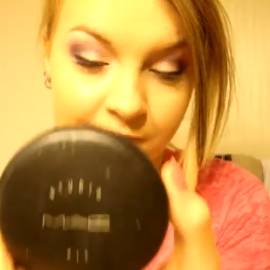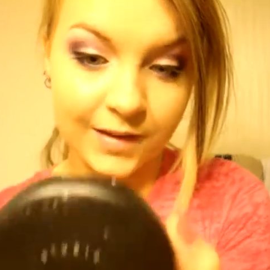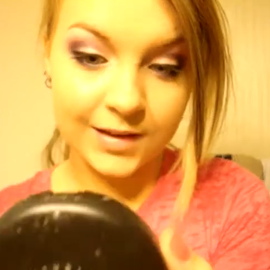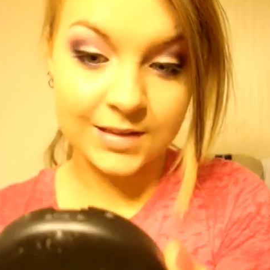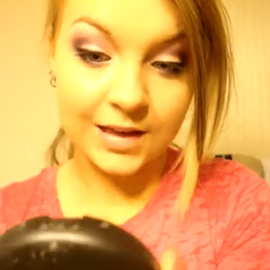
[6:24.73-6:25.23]

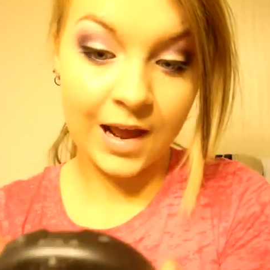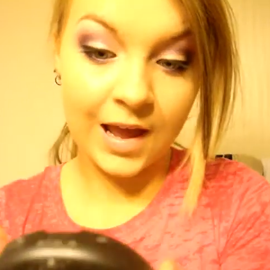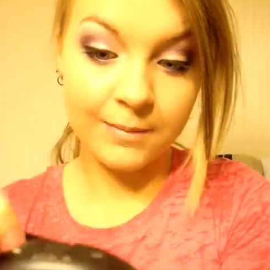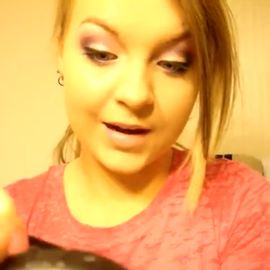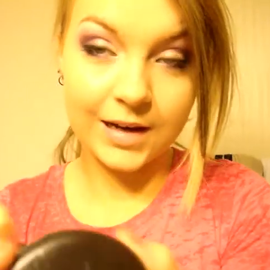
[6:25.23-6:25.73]
Fix, and I
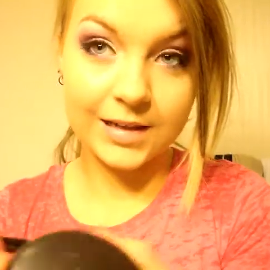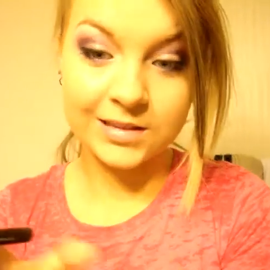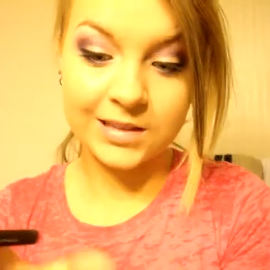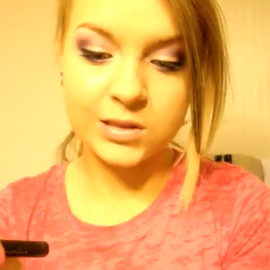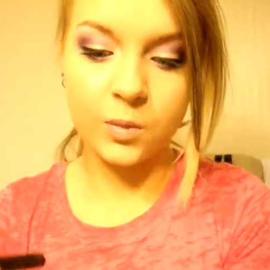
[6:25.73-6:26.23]
have mine in
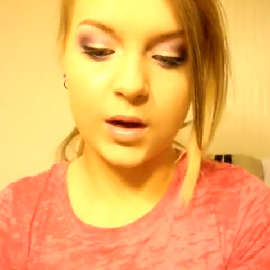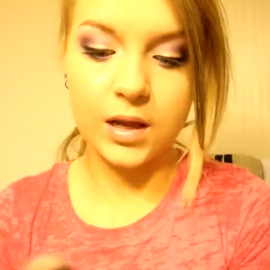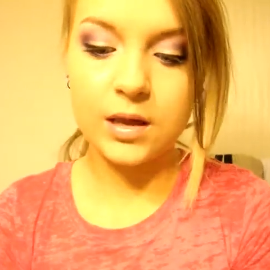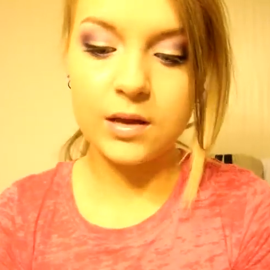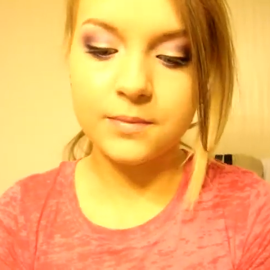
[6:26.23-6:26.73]

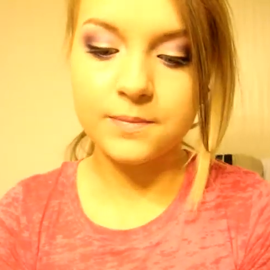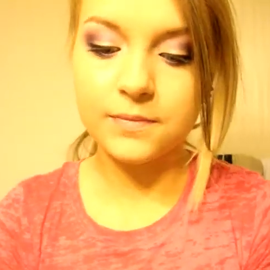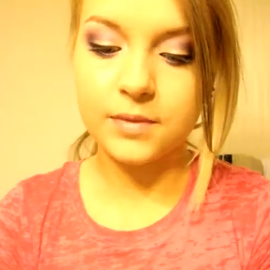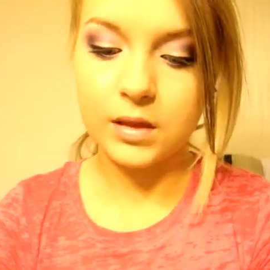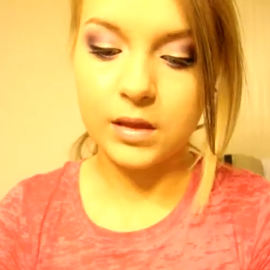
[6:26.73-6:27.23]
NC20.
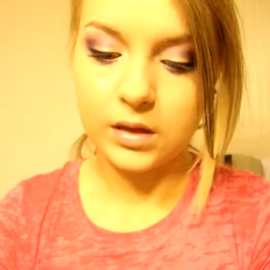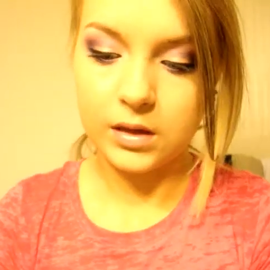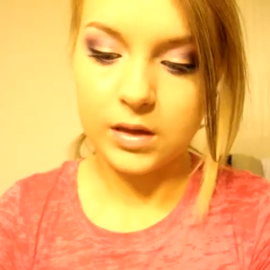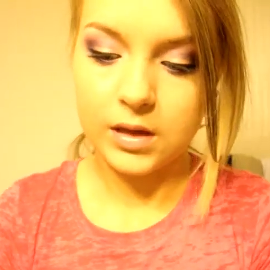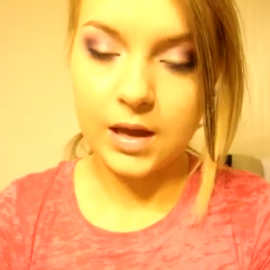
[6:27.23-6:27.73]

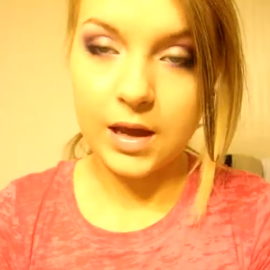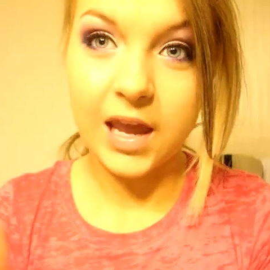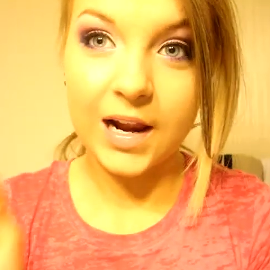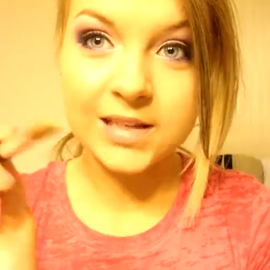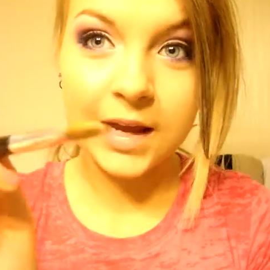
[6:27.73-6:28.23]

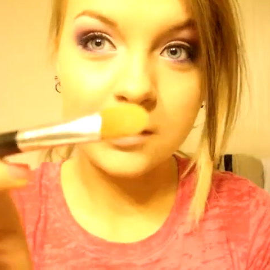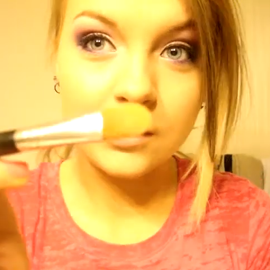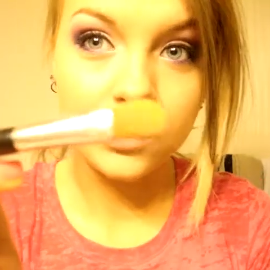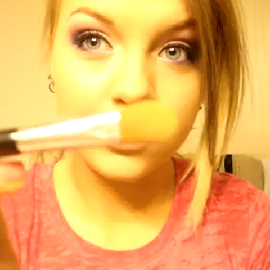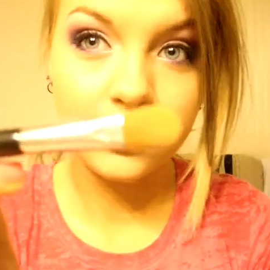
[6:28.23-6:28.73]
And I take a
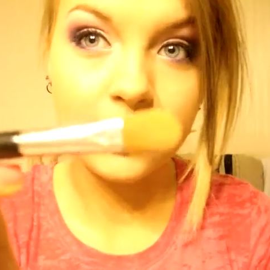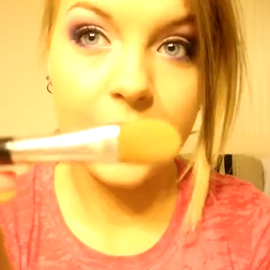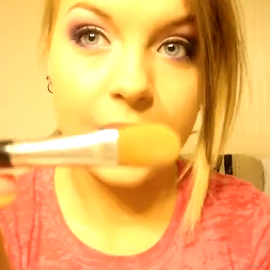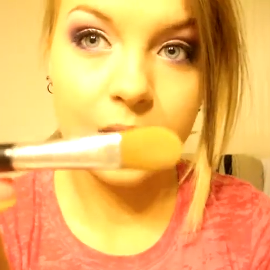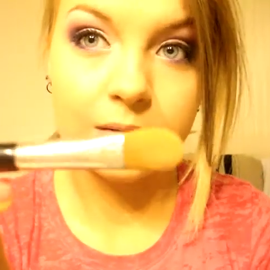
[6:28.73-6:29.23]
little,
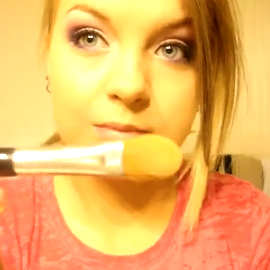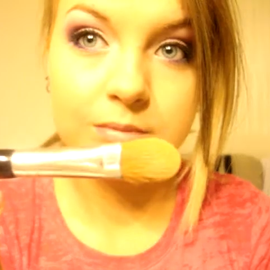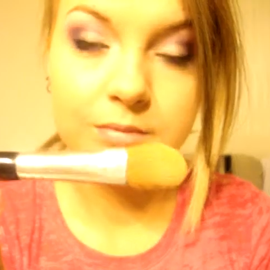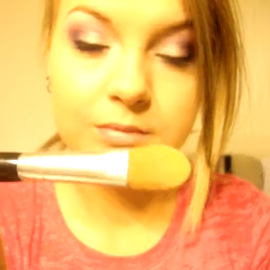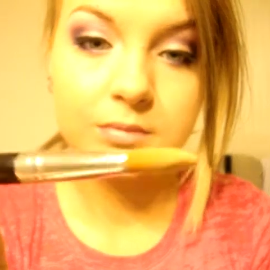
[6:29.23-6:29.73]

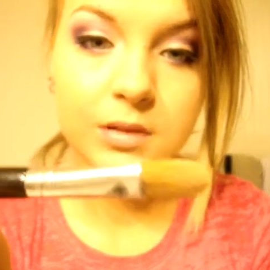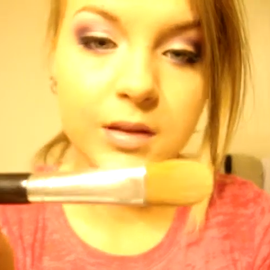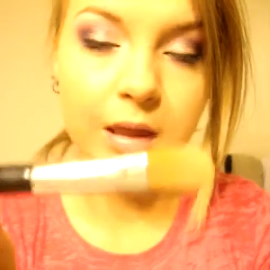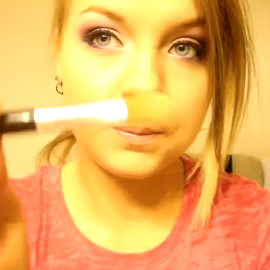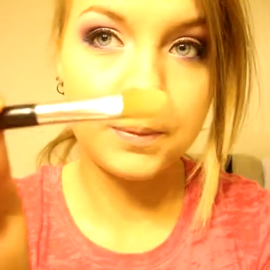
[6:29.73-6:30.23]

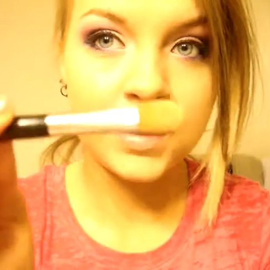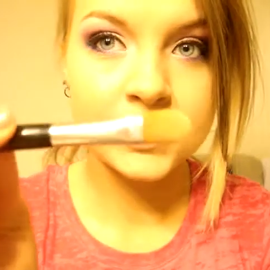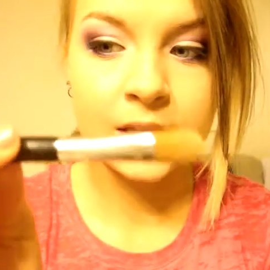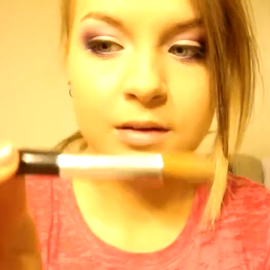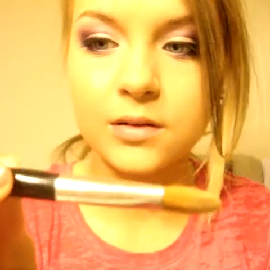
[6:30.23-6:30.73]
like, big
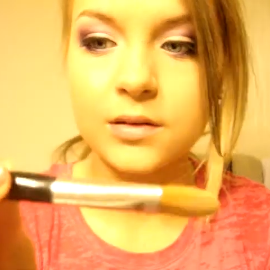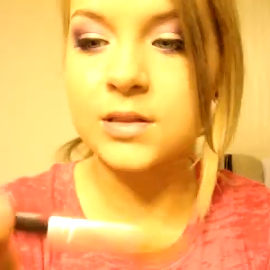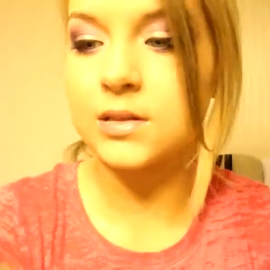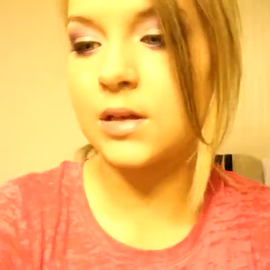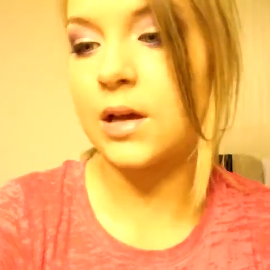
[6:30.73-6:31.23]
concealer.
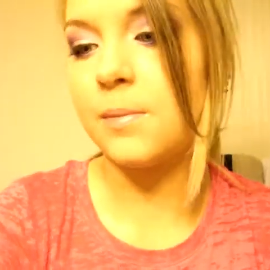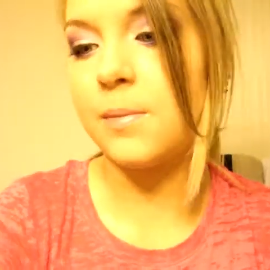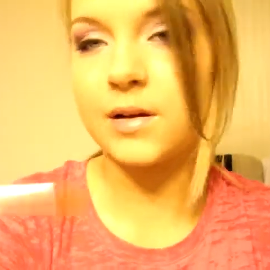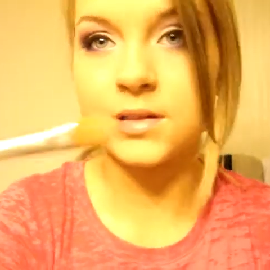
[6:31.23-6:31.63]
This is Bare